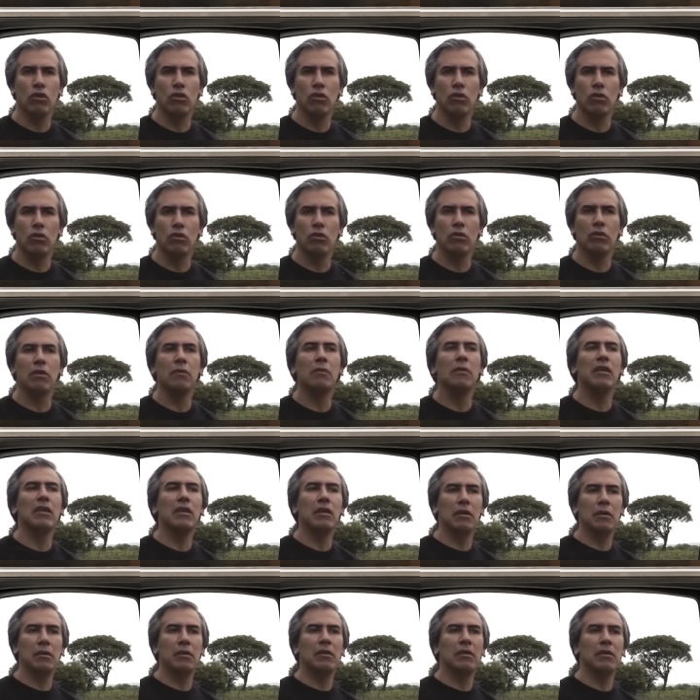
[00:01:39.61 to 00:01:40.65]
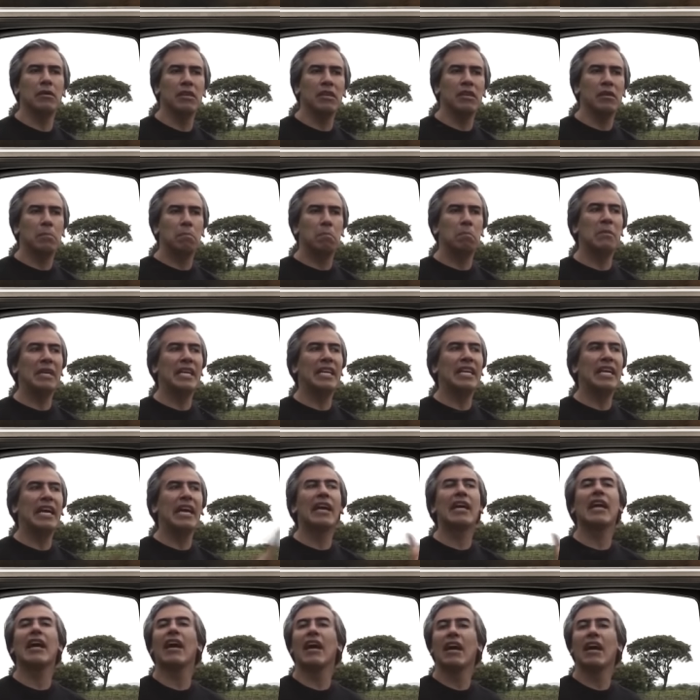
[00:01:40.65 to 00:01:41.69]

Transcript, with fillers: who know what they're doing and